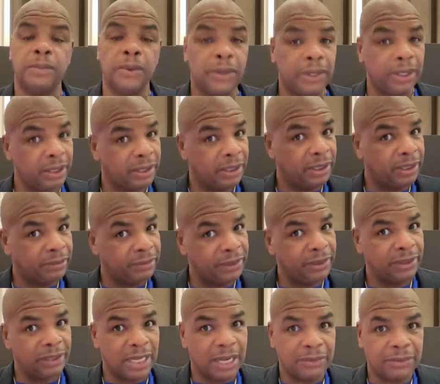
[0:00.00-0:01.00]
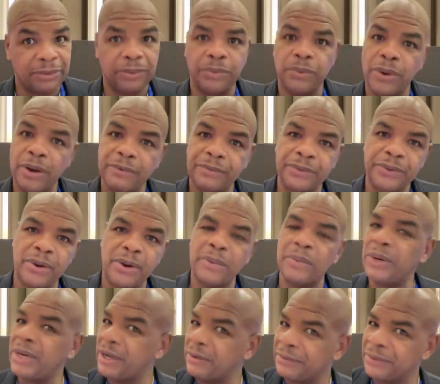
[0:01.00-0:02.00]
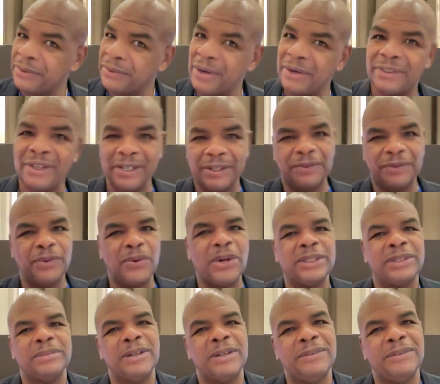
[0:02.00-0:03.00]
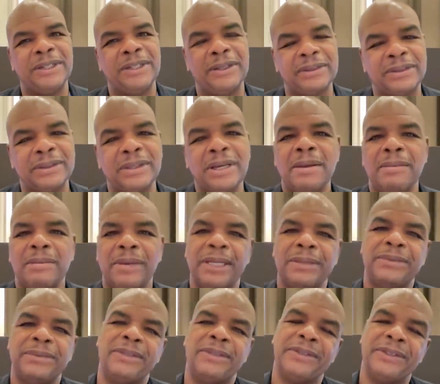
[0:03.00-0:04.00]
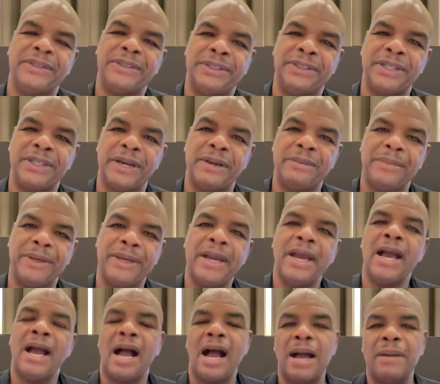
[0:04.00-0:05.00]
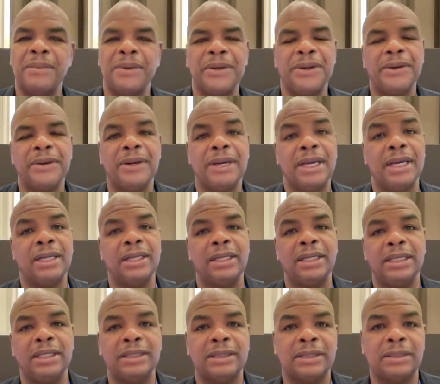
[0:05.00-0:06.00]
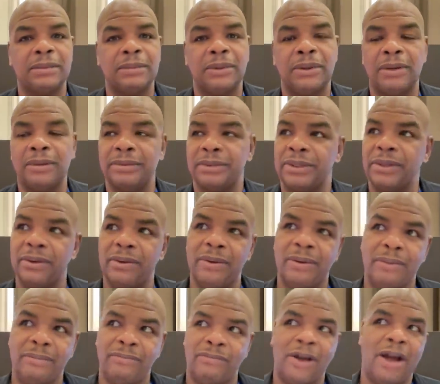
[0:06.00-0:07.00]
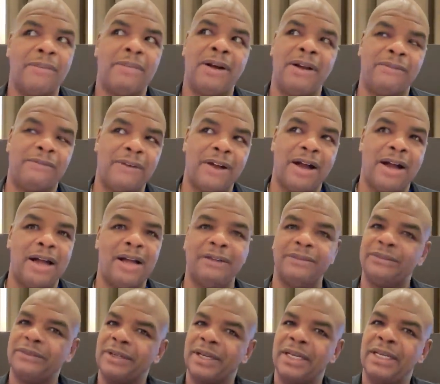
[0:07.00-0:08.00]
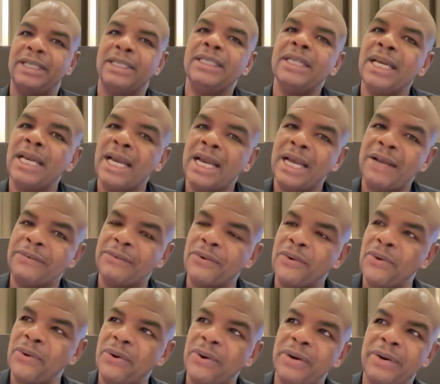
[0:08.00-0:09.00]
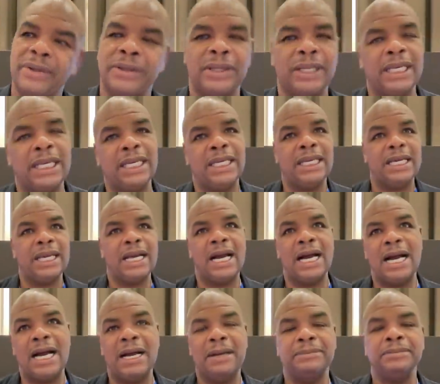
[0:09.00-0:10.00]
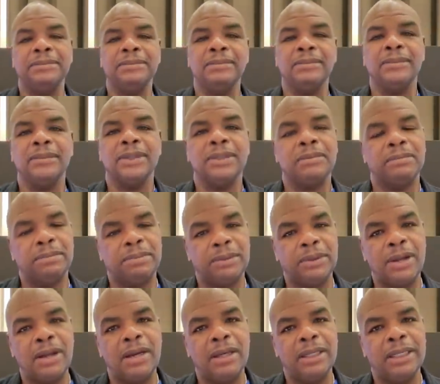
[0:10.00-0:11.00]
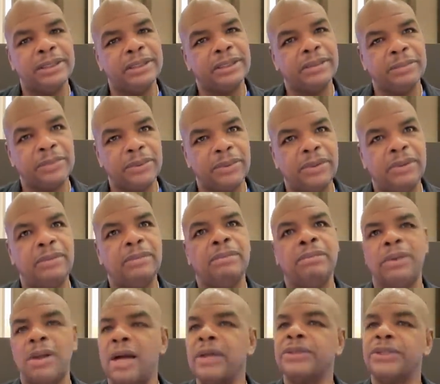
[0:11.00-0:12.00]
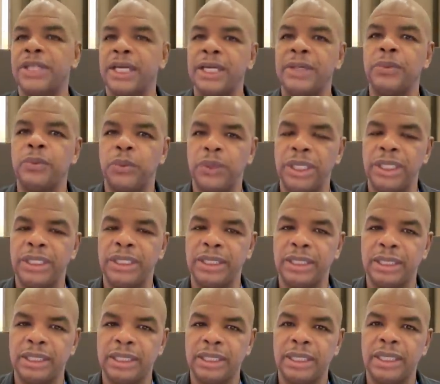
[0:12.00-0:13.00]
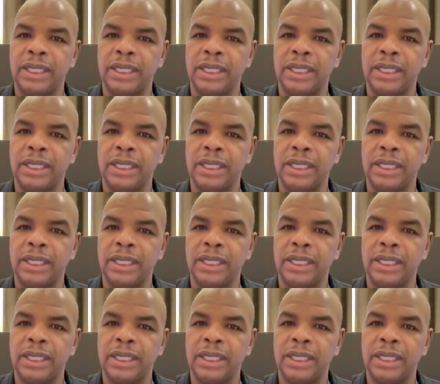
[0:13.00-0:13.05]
Good morning, good evening, good afternoon, wherever you are, whatever you are. Thank you for watching my videos. My name is Davinci Jeremie. I'm here in Istanbul, you know, five by five, right? For the uh, Blo Istanbul Blockchain Week